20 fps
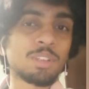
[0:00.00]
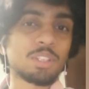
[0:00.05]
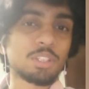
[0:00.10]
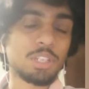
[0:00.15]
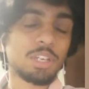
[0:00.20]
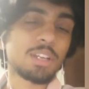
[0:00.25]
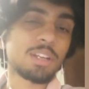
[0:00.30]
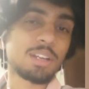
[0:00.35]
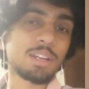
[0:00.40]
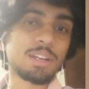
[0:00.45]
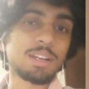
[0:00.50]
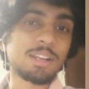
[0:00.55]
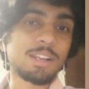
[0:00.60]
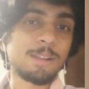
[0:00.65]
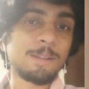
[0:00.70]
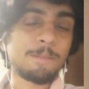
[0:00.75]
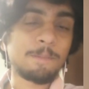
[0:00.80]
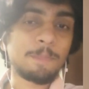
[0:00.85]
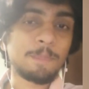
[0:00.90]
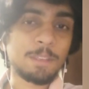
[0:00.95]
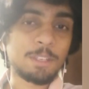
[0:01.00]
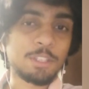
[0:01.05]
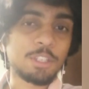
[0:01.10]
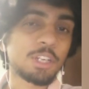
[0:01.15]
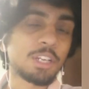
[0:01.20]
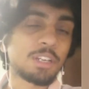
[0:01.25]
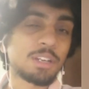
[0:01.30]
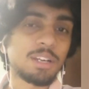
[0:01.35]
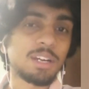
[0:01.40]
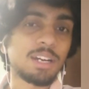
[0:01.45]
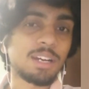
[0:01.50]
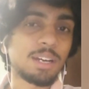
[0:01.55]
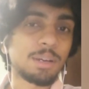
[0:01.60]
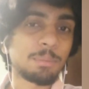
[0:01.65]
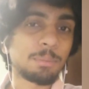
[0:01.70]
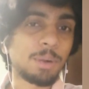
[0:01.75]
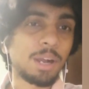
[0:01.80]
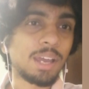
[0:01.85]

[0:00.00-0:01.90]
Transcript: Sure. Sure. Uh,